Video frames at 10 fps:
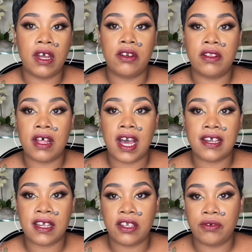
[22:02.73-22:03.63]
Under the eyes,
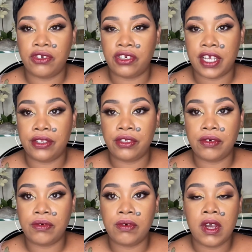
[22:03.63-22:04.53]
I use shade
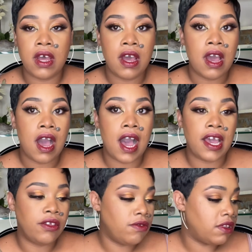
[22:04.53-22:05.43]
2. I
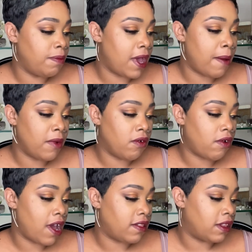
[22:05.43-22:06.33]
use the Pat
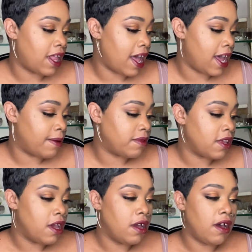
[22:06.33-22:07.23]
McGrath Labs
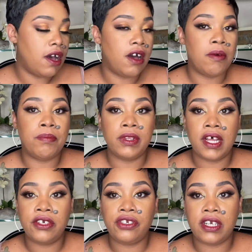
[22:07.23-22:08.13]

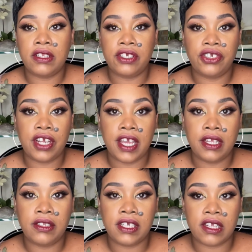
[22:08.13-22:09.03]
blush in the
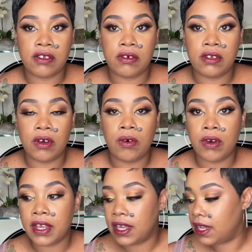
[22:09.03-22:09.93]
shade Desert
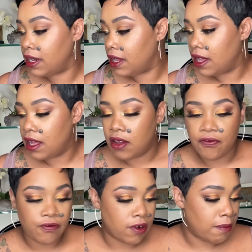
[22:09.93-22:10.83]
Orchid.
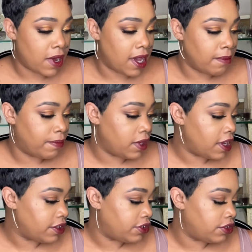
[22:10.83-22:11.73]
For my
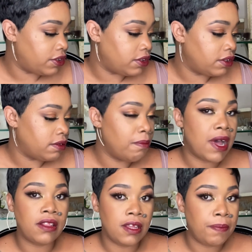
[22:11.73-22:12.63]
blush, my
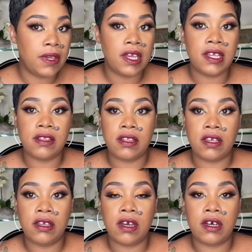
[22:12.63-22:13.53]
lippy is
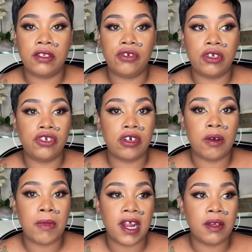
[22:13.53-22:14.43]
the Giorgio
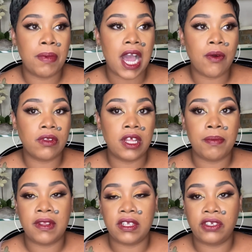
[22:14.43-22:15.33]
Armani Power Lip
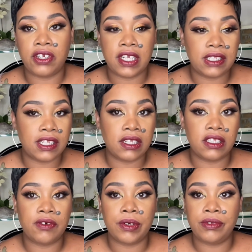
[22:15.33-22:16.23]
in the shade
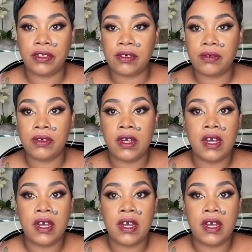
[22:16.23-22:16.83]
602.